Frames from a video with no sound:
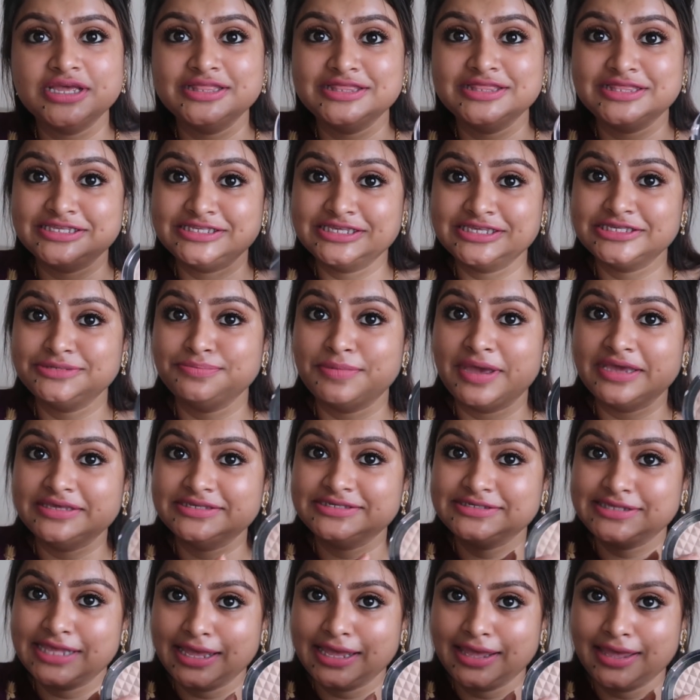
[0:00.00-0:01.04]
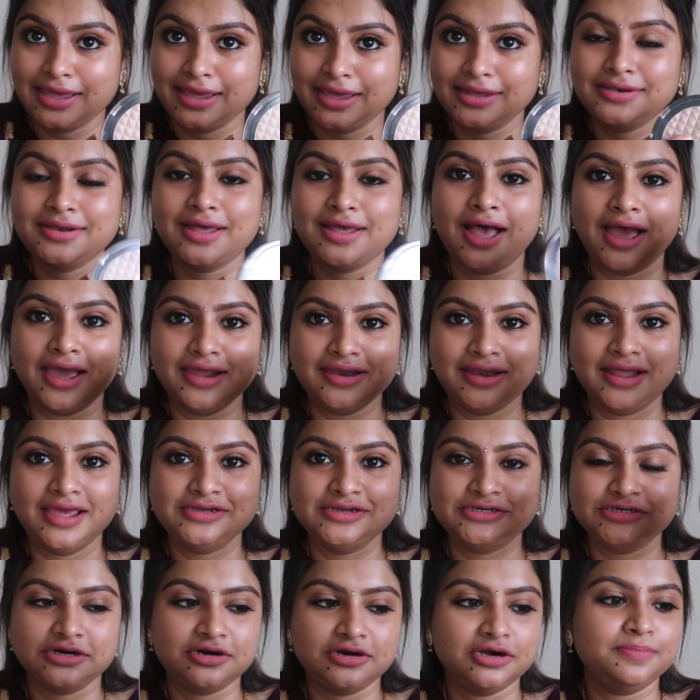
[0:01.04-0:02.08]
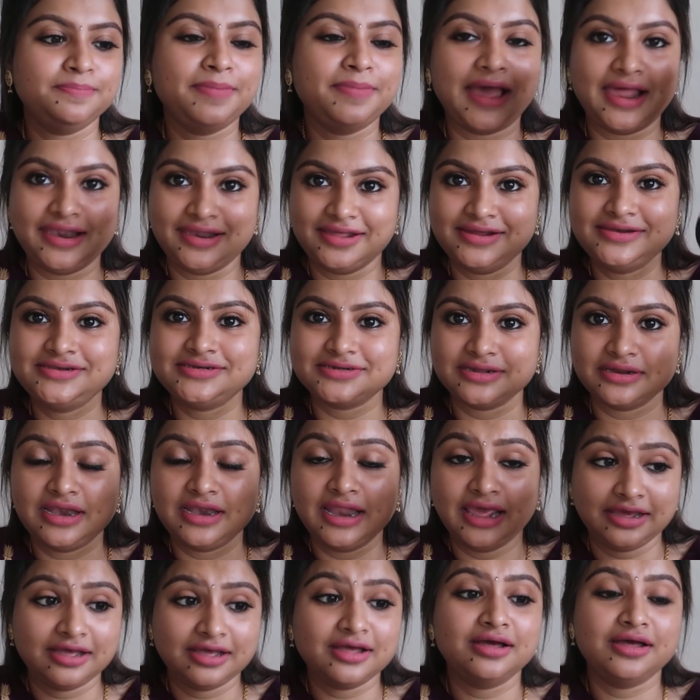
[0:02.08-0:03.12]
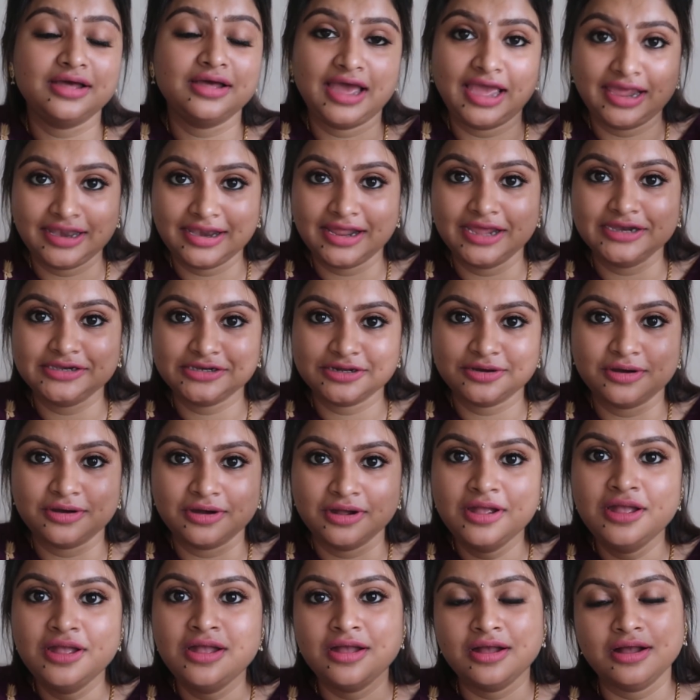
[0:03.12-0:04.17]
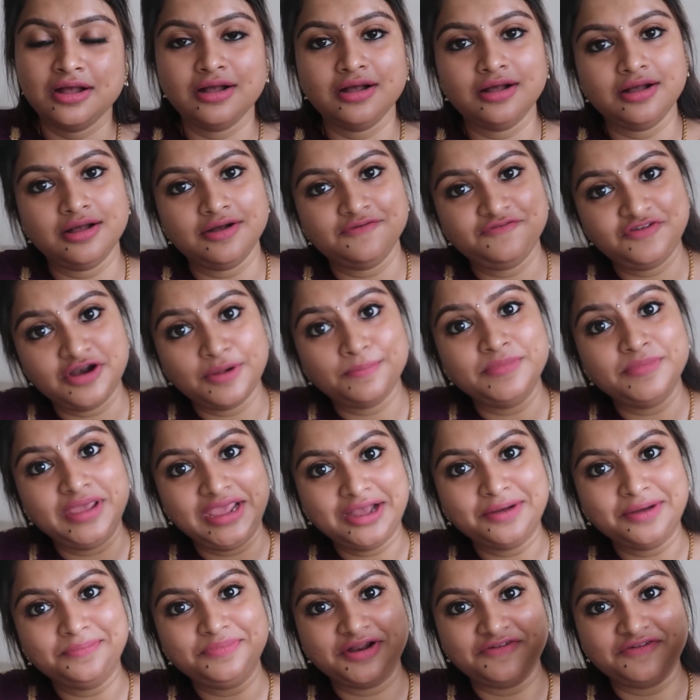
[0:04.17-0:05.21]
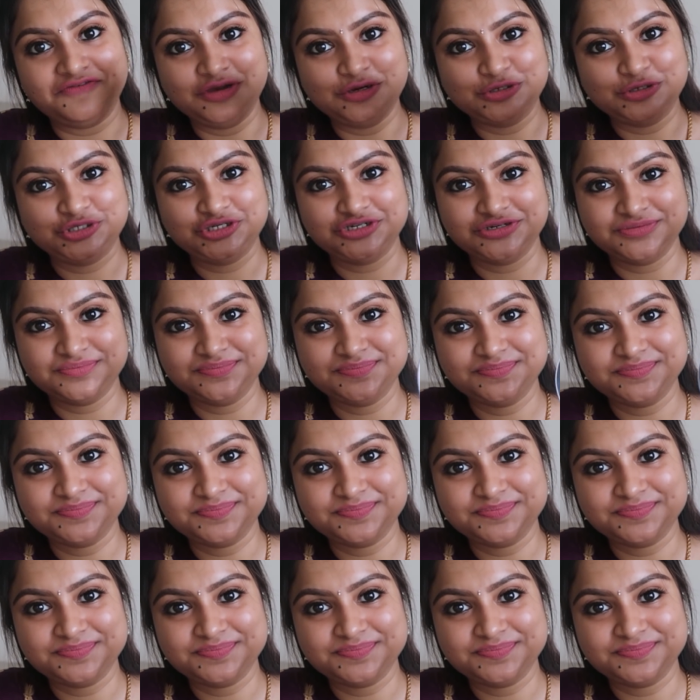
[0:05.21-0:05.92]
And this is my second highlighter palette, like a highlighter from Makeup Revolution.